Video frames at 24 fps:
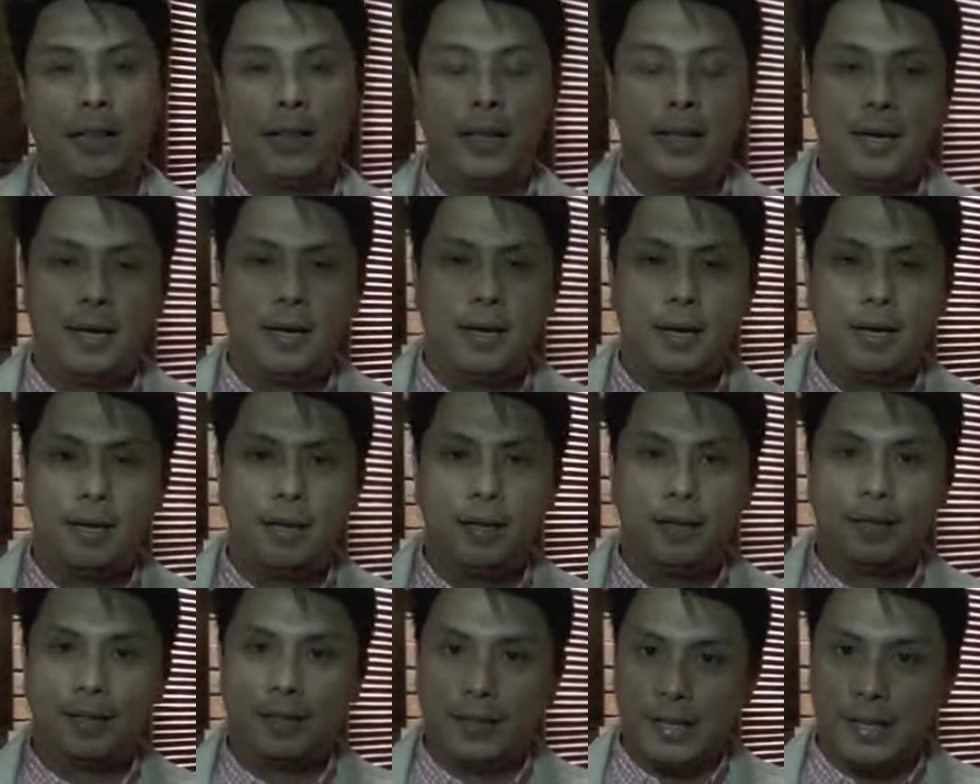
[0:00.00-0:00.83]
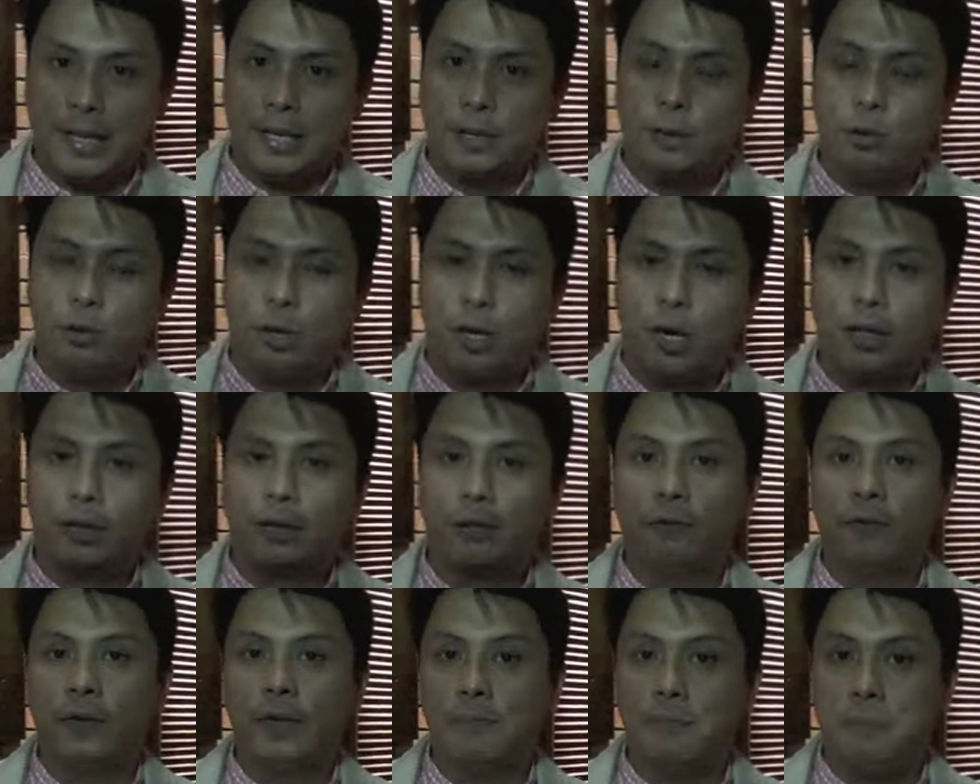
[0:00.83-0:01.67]
think this has led to a
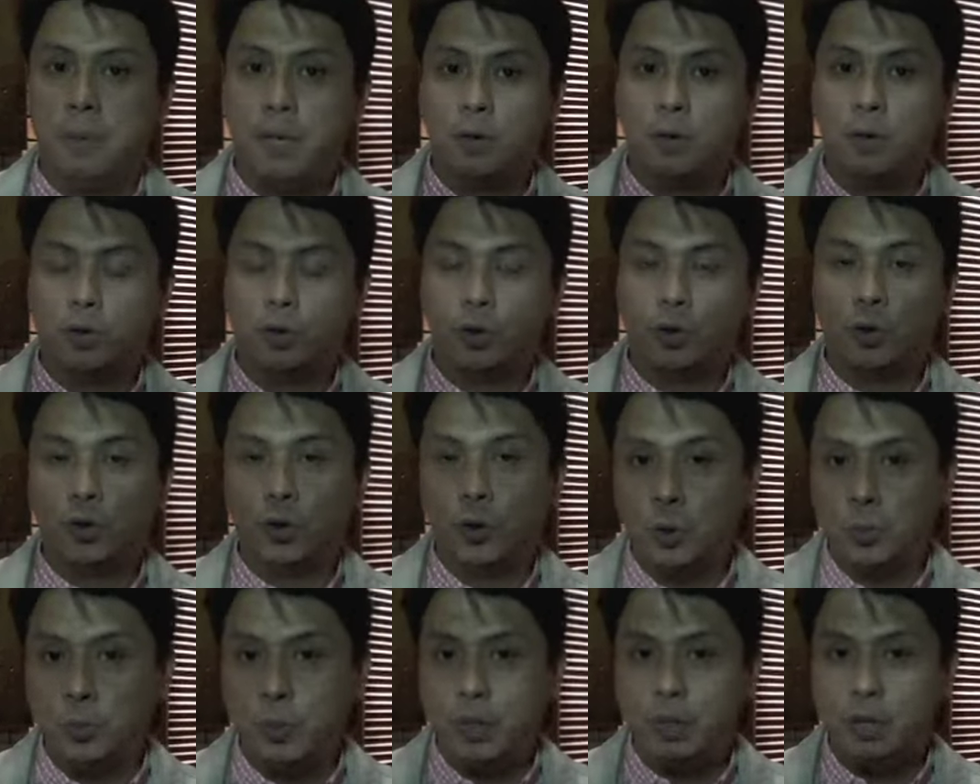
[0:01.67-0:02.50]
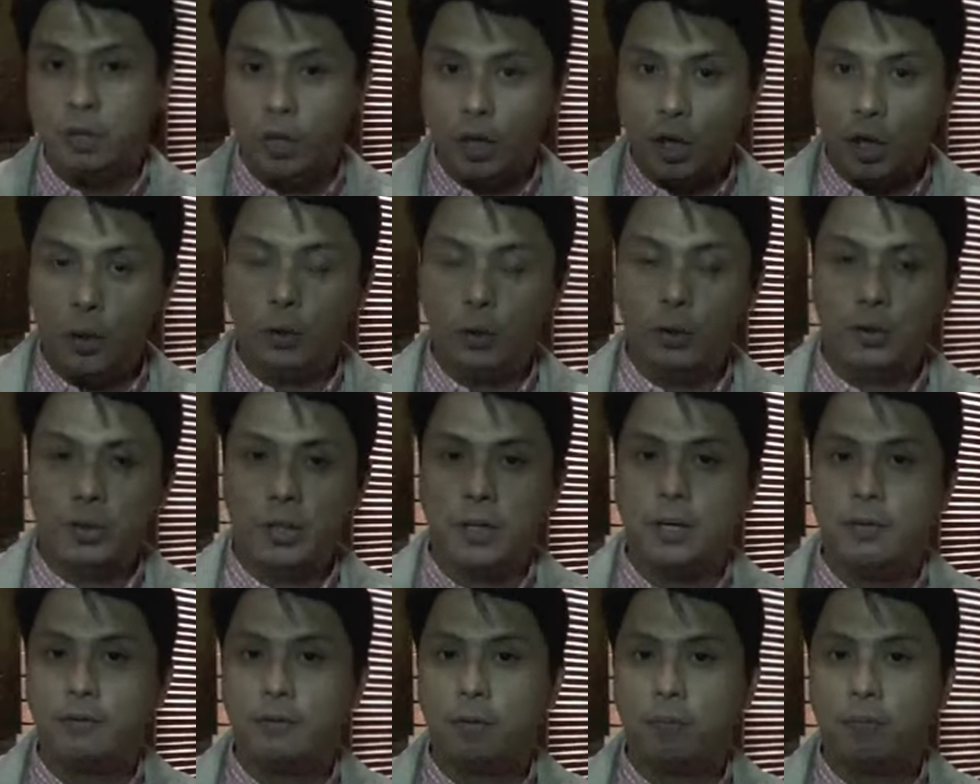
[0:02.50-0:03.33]
lot of Filipinos consuming their news
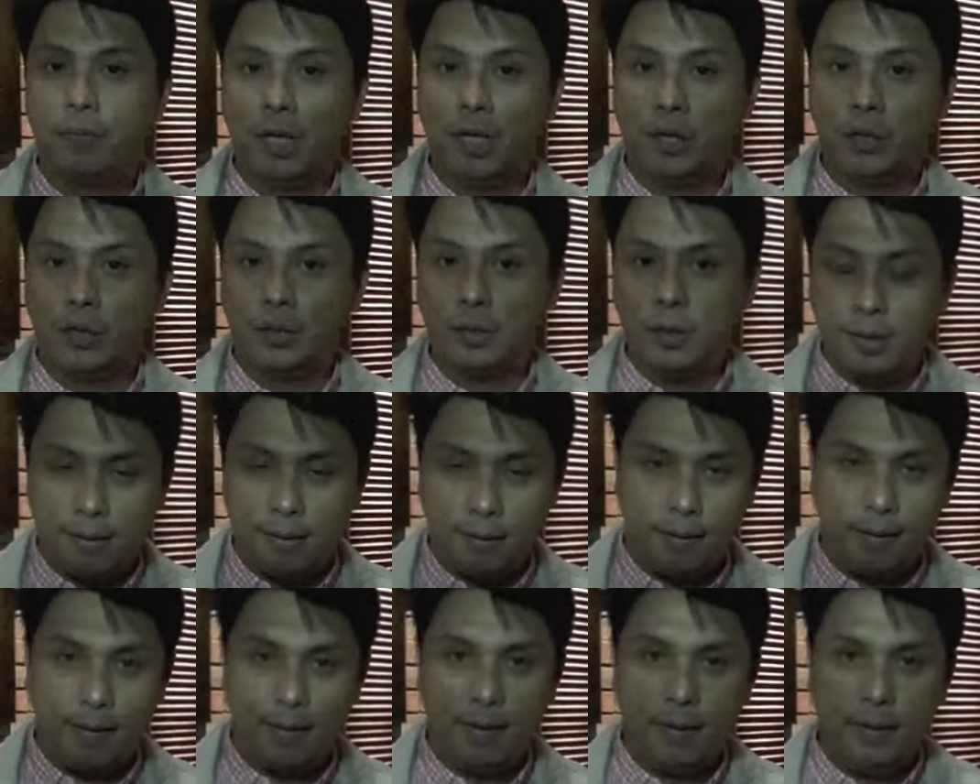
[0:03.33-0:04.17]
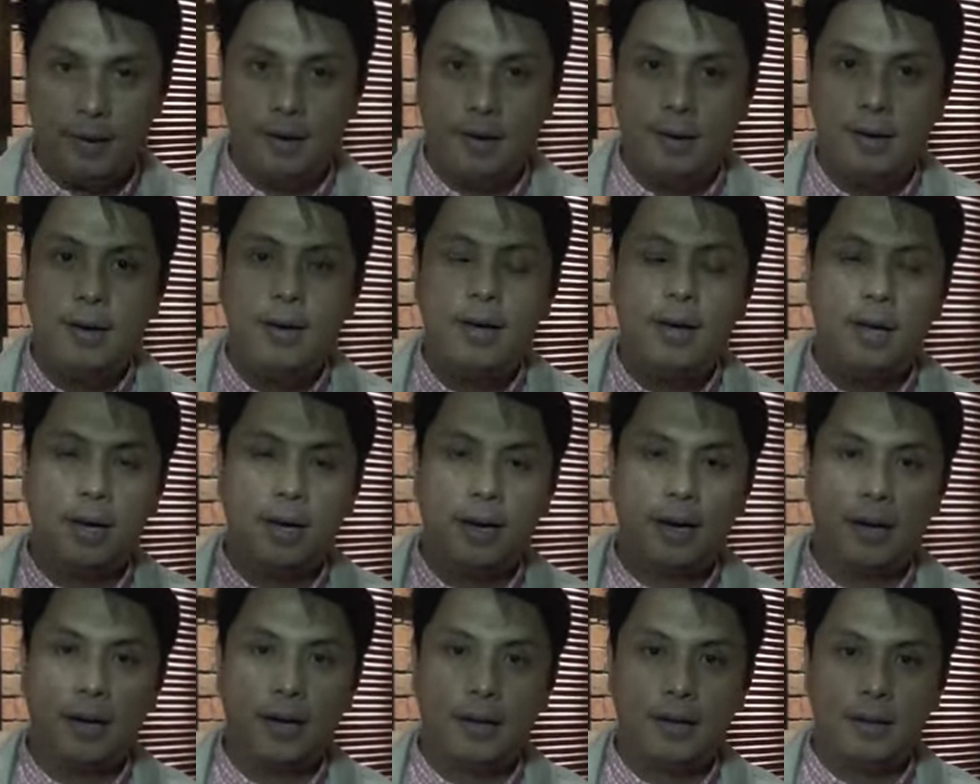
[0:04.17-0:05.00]
and information in
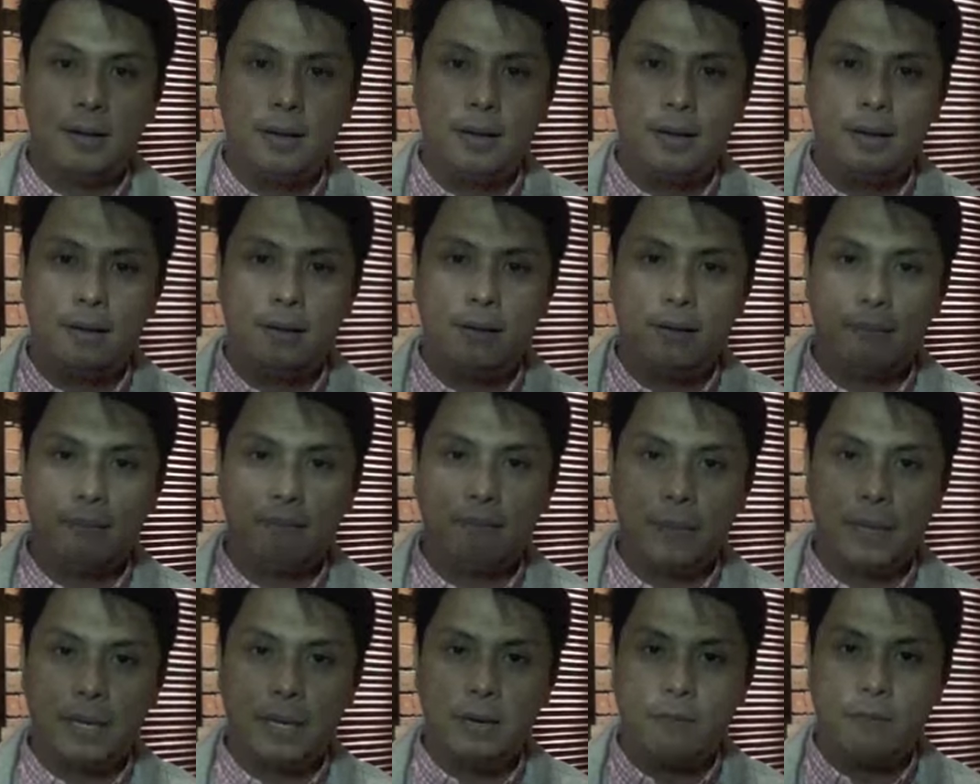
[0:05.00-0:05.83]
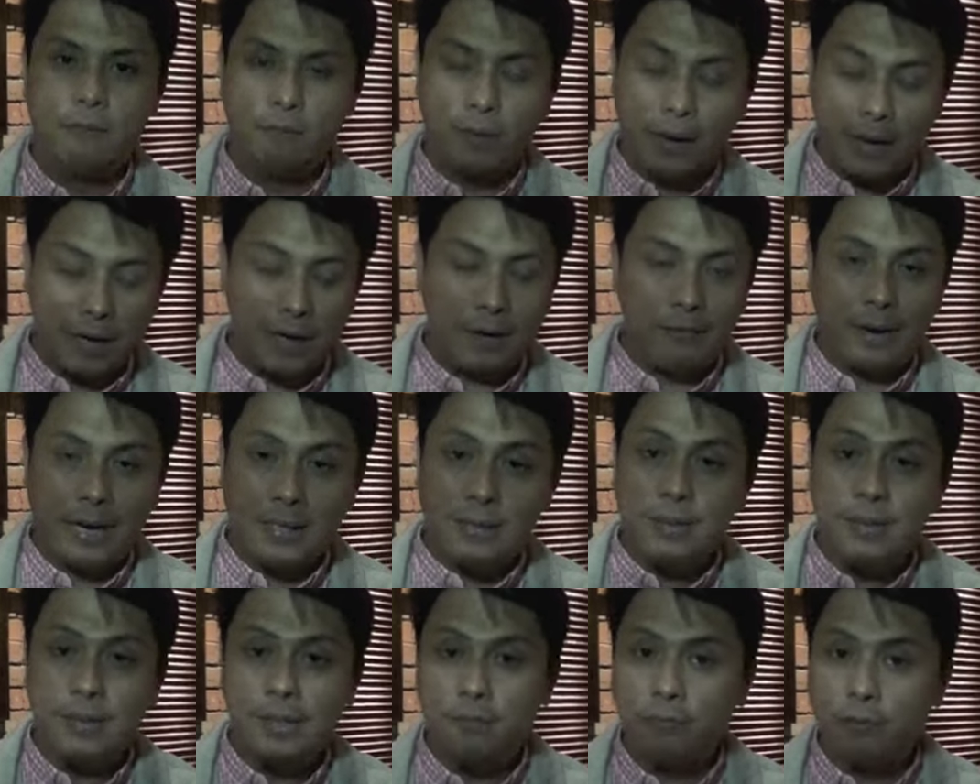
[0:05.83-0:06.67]
a
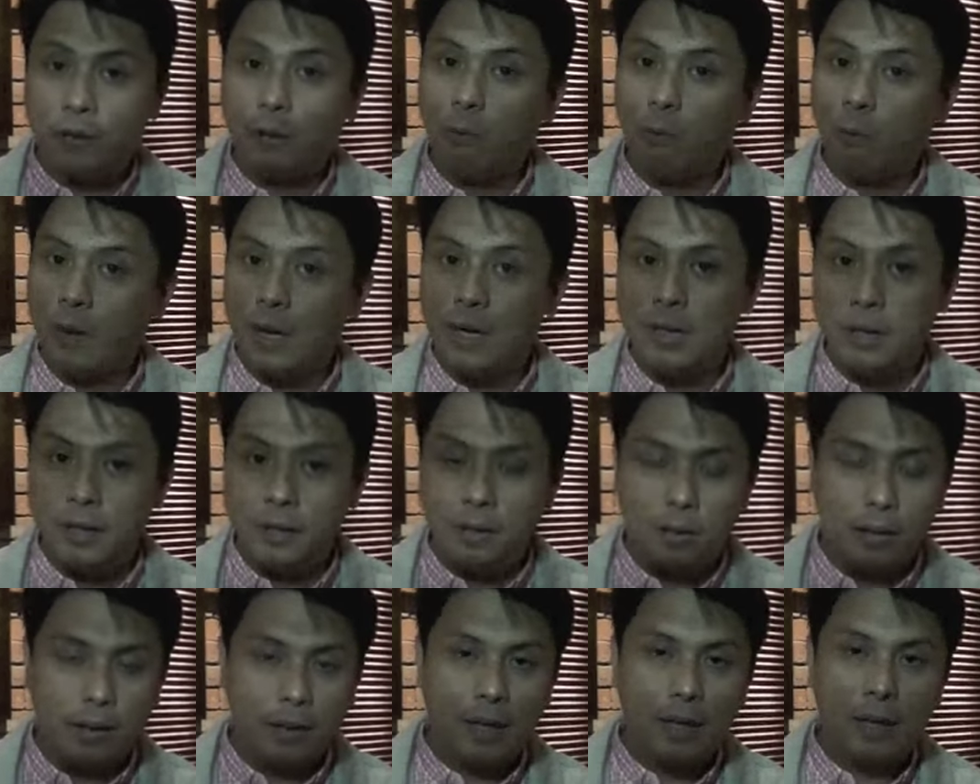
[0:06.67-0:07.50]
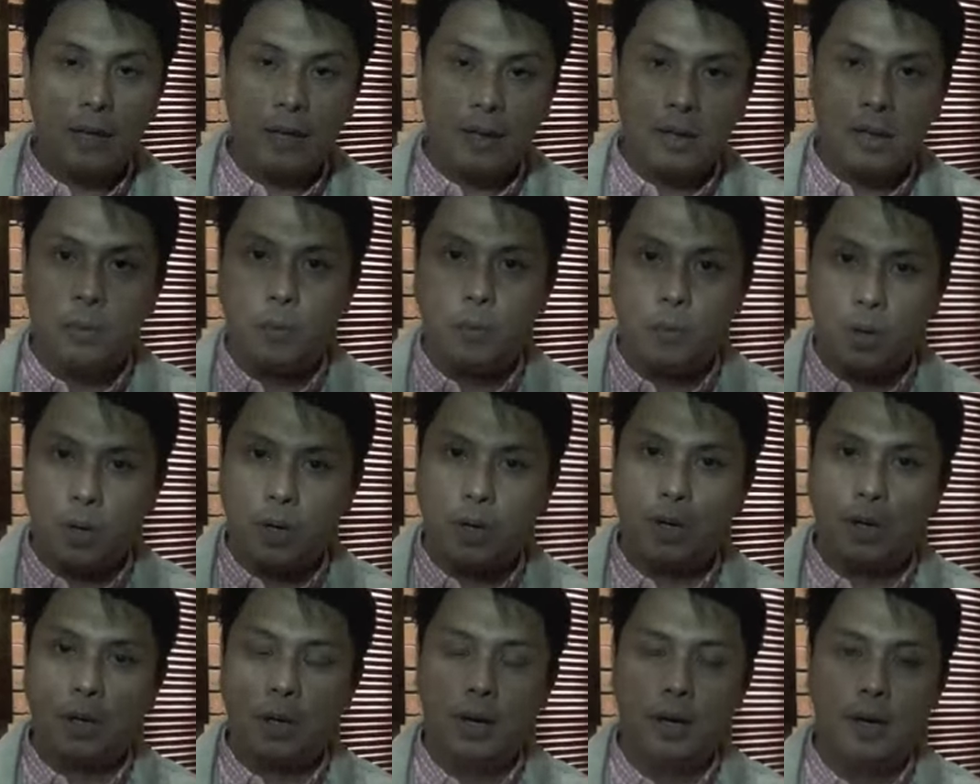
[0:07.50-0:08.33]
vastly different way than they
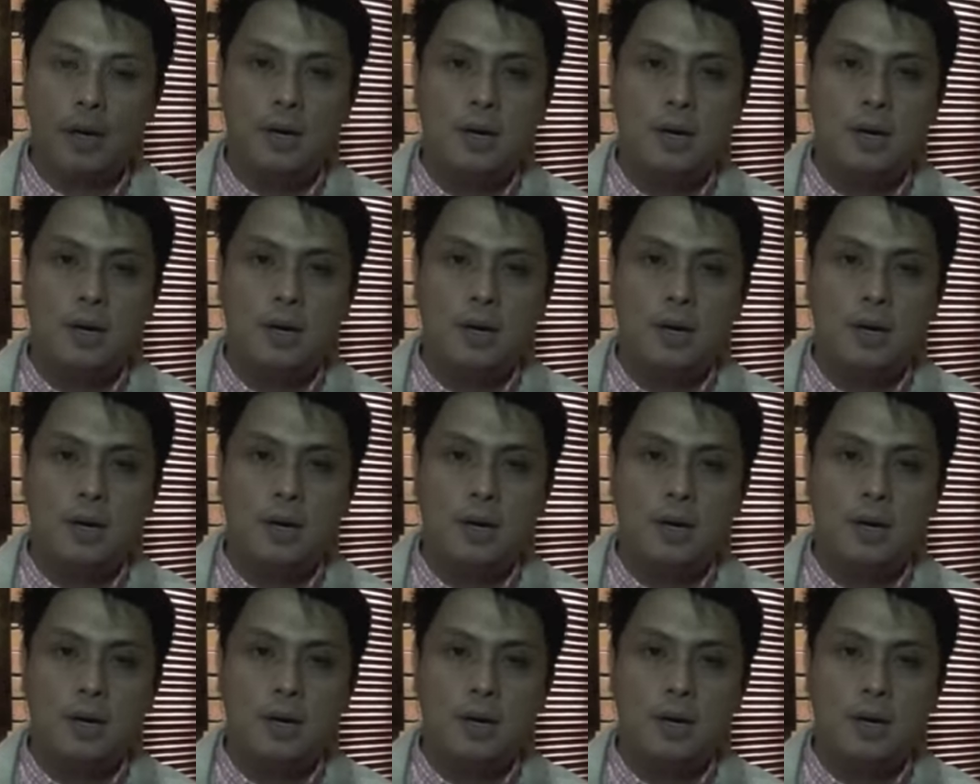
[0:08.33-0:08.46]
were